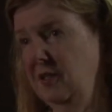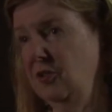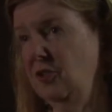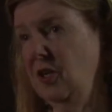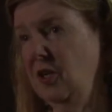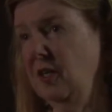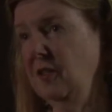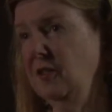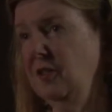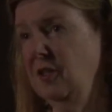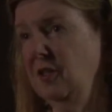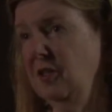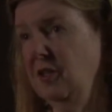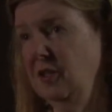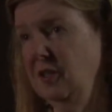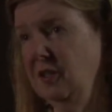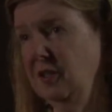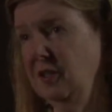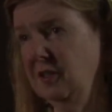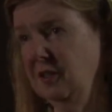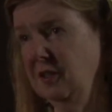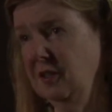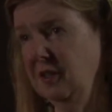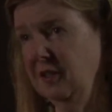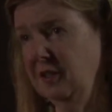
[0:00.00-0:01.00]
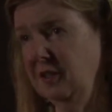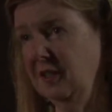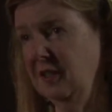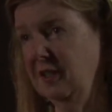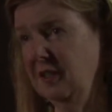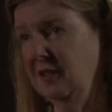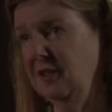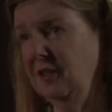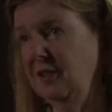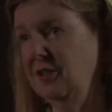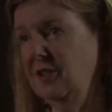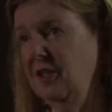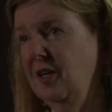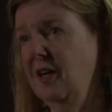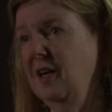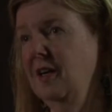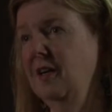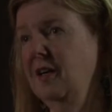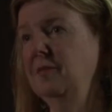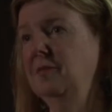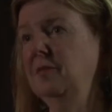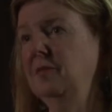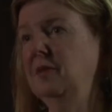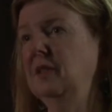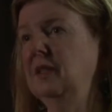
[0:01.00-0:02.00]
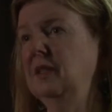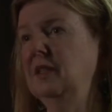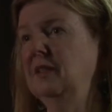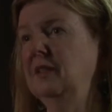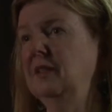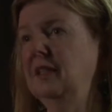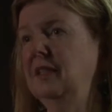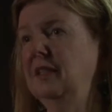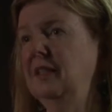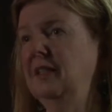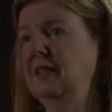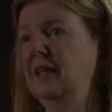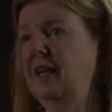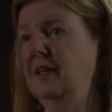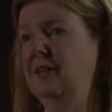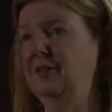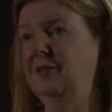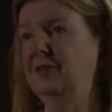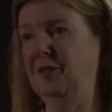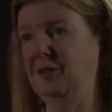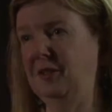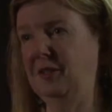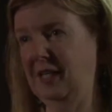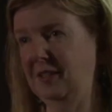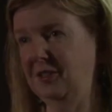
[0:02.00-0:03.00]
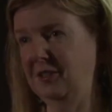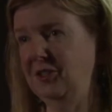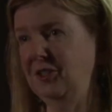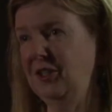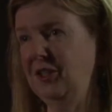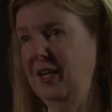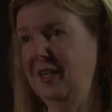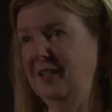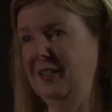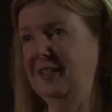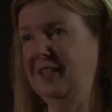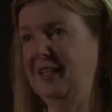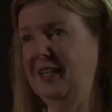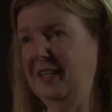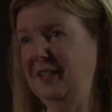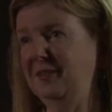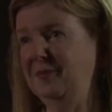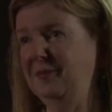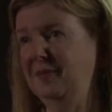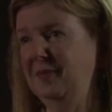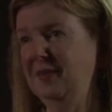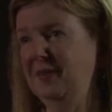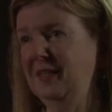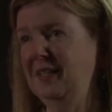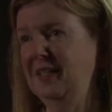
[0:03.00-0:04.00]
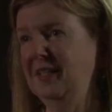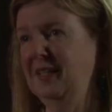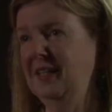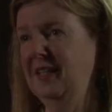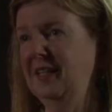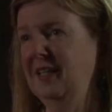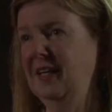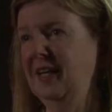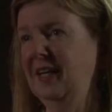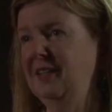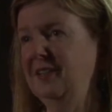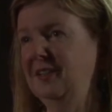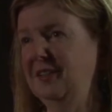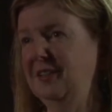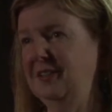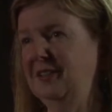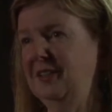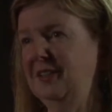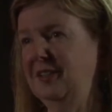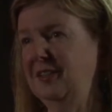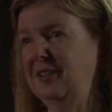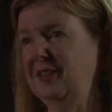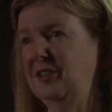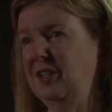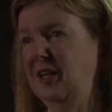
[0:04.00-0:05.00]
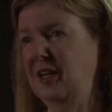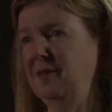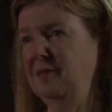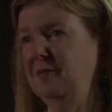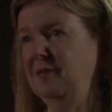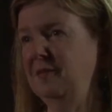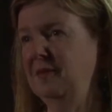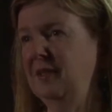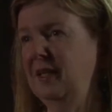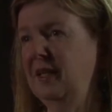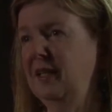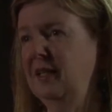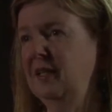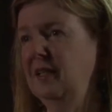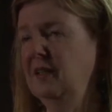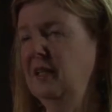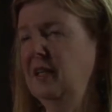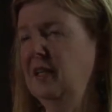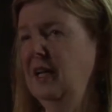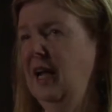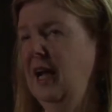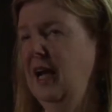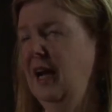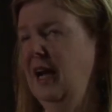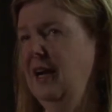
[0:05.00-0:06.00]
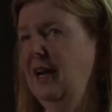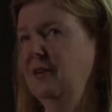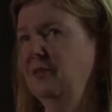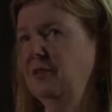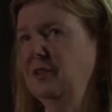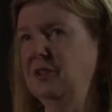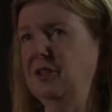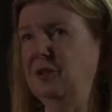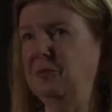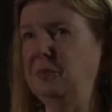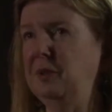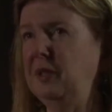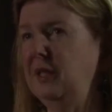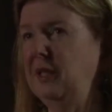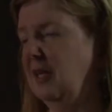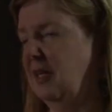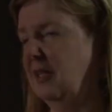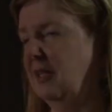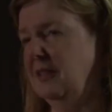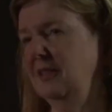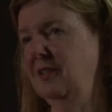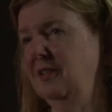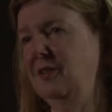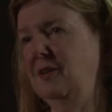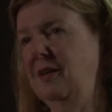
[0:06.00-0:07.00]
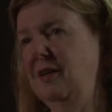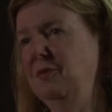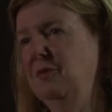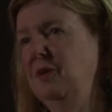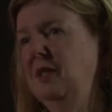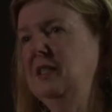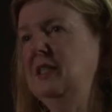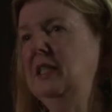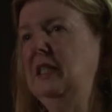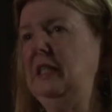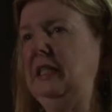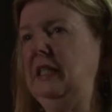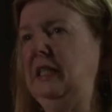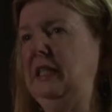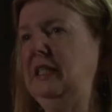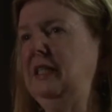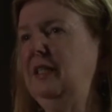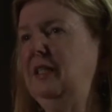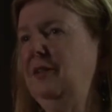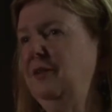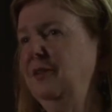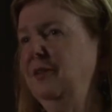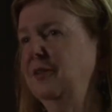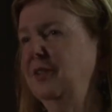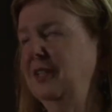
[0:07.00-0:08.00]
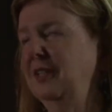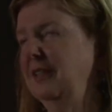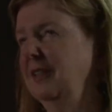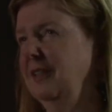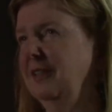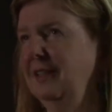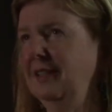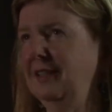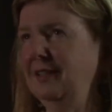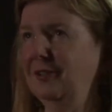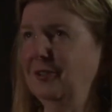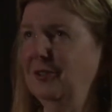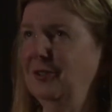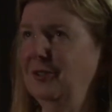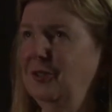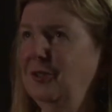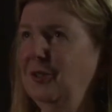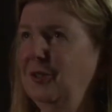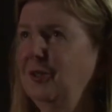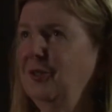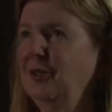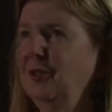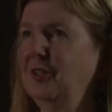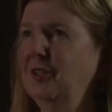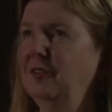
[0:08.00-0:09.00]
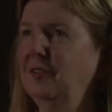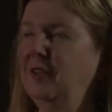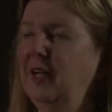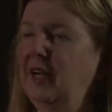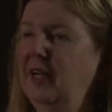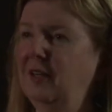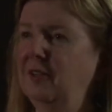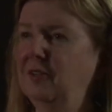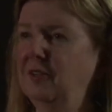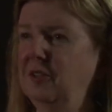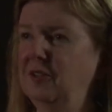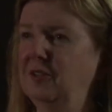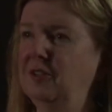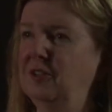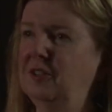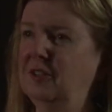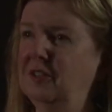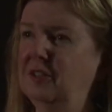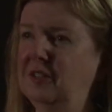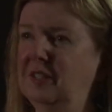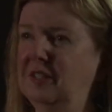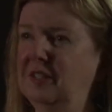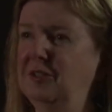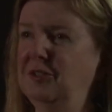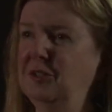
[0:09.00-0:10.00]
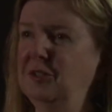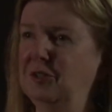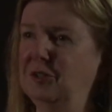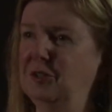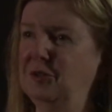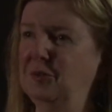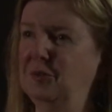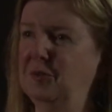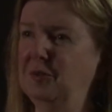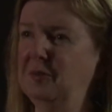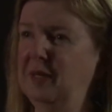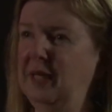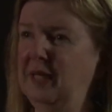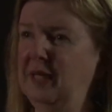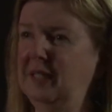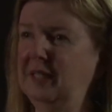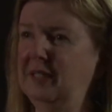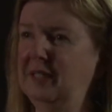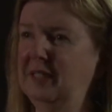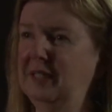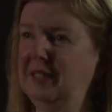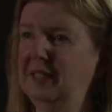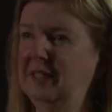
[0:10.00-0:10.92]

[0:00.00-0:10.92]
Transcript: John Kirklin looked at the job, and then Aldo Castaneda came and looked at the job. And I was a peon, so I wasn't in on the inner circle of how those decisions were made.